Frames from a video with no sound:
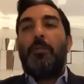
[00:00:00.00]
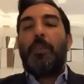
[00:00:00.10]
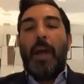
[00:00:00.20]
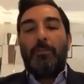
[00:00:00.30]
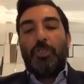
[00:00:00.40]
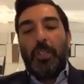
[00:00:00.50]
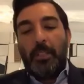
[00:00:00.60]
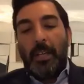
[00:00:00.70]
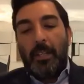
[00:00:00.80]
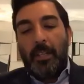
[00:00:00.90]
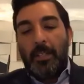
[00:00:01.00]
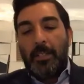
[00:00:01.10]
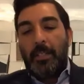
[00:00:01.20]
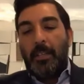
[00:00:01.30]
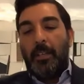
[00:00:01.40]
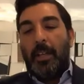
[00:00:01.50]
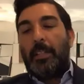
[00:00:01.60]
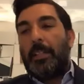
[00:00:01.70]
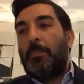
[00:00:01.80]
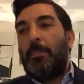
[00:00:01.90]
5G antennas
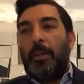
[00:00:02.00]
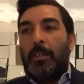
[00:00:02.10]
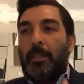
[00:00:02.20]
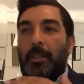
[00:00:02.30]
and that's uh,